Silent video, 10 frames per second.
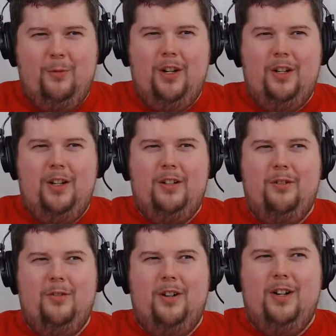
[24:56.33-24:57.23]
where
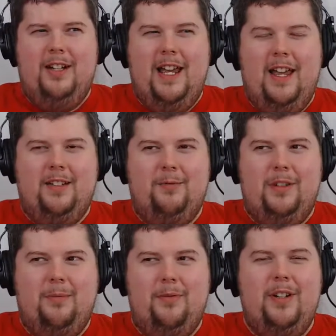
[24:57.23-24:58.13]
you are tasked
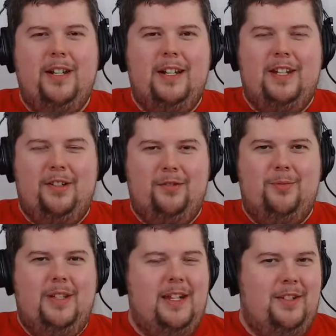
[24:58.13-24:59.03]
with putting cubes
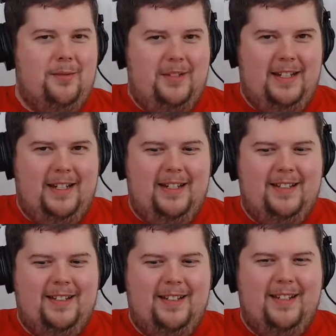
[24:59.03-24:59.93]
into
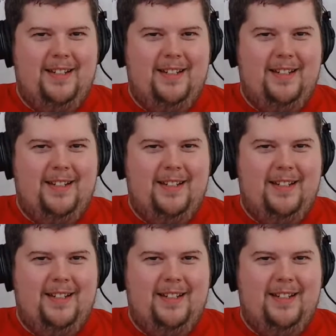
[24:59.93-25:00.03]
cities.